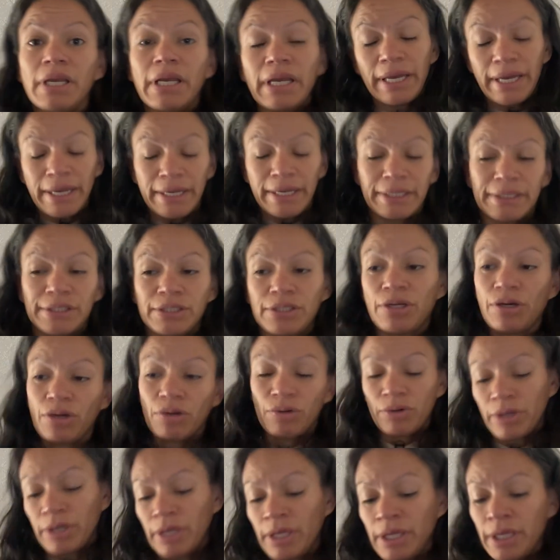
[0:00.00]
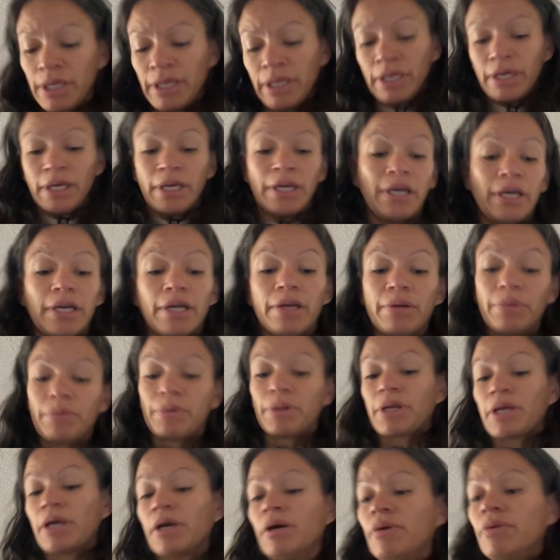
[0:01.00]
Okay, so here
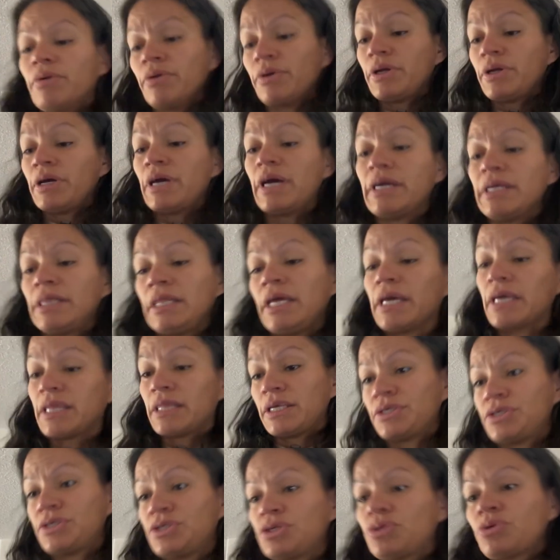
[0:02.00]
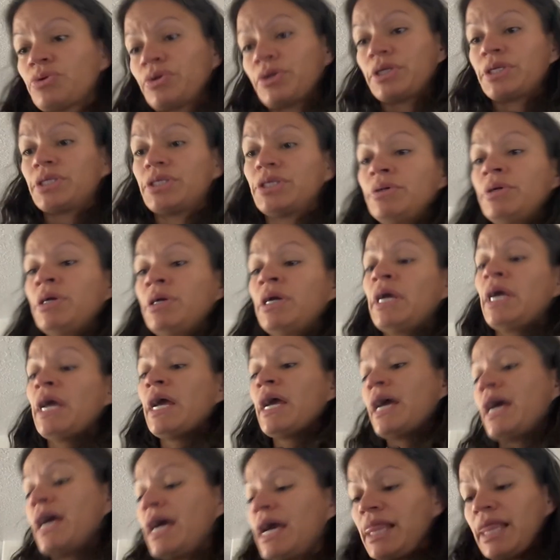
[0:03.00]
we go. I like this story too.
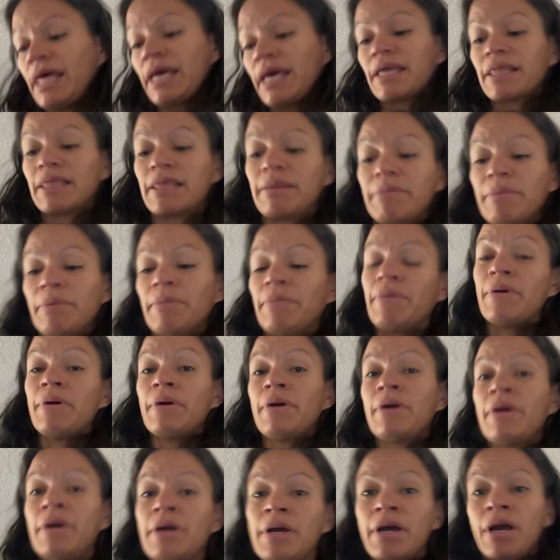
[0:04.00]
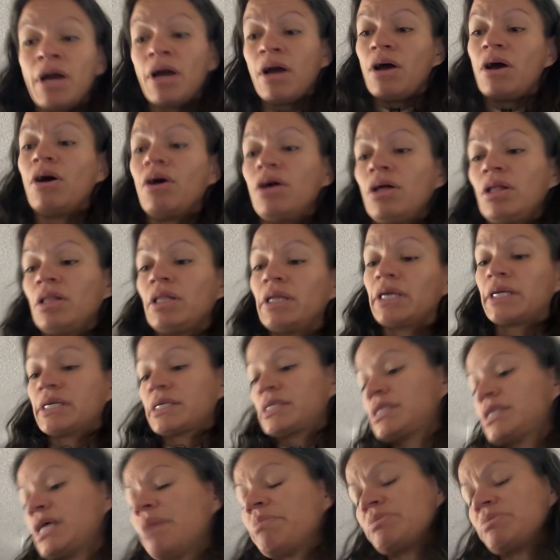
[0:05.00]
I like them all
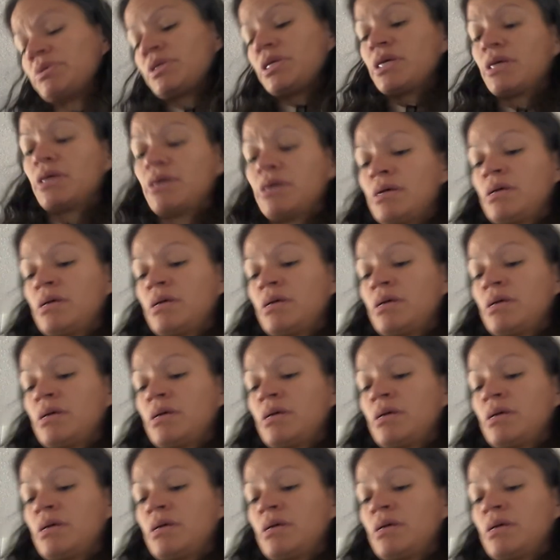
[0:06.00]
except